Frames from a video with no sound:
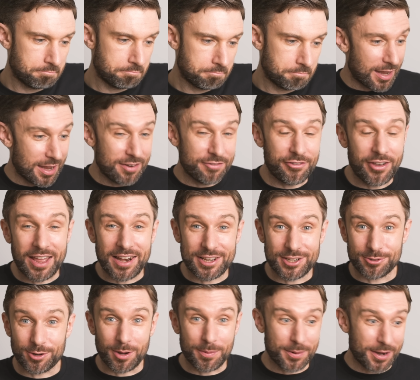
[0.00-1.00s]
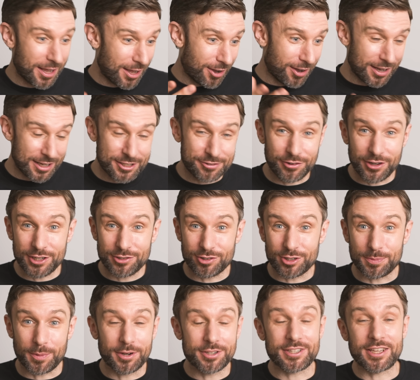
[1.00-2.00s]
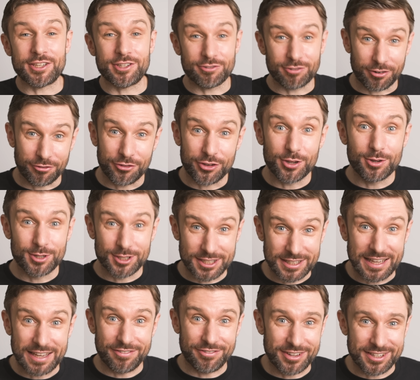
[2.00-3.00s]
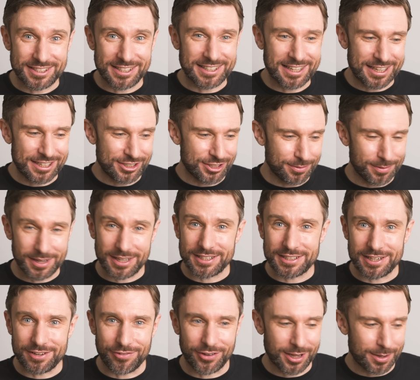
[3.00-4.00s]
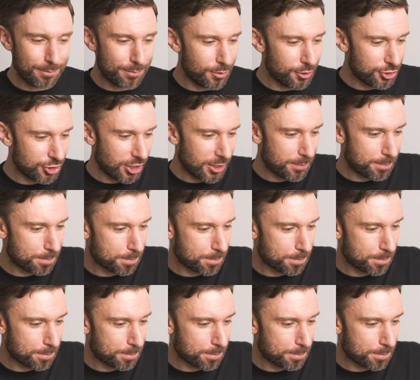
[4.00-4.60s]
In fairness to OpenAI, its first response is to refuse to give a citation, but let's see if I can push it.